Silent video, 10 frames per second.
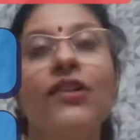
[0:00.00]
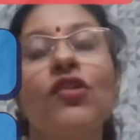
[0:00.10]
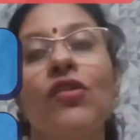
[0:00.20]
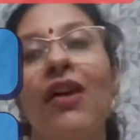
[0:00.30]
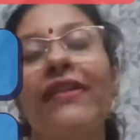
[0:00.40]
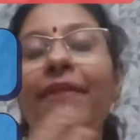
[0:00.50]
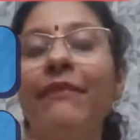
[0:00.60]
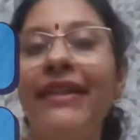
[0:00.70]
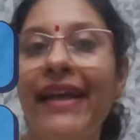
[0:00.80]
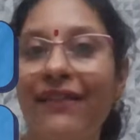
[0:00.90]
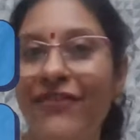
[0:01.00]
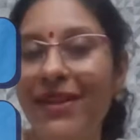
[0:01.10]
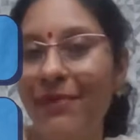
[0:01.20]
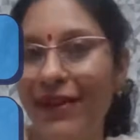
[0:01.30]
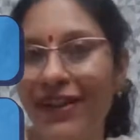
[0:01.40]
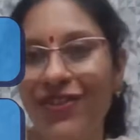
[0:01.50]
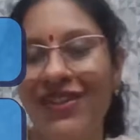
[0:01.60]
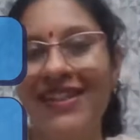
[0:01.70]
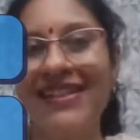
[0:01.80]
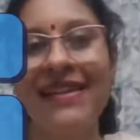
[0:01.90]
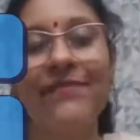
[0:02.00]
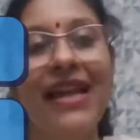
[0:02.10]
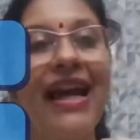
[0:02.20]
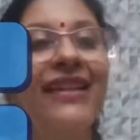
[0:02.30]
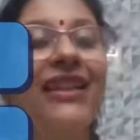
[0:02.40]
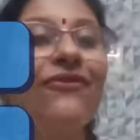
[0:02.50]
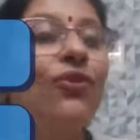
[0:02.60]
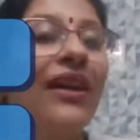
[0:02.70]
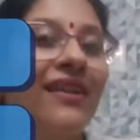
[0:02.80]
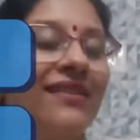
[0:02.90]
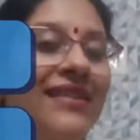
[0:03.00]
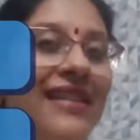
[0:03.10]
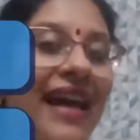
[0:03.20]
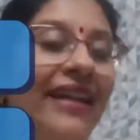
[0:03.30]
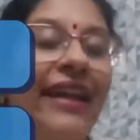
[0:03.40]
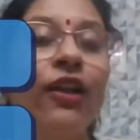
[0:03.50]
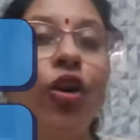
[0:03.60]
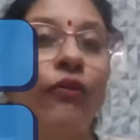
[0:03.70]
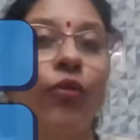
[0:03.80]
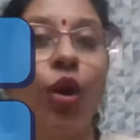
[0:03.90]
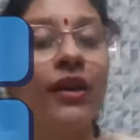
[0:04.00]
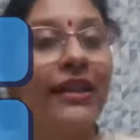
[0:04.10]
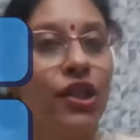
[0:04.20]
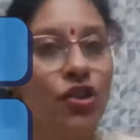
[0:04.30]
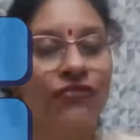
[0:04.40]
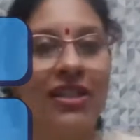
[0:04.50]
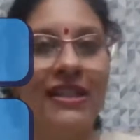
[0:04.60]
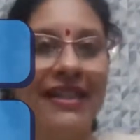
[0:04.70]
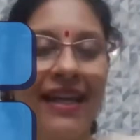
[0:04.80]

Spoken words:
So now let me delve deeper into this and give you an understanding of what each of these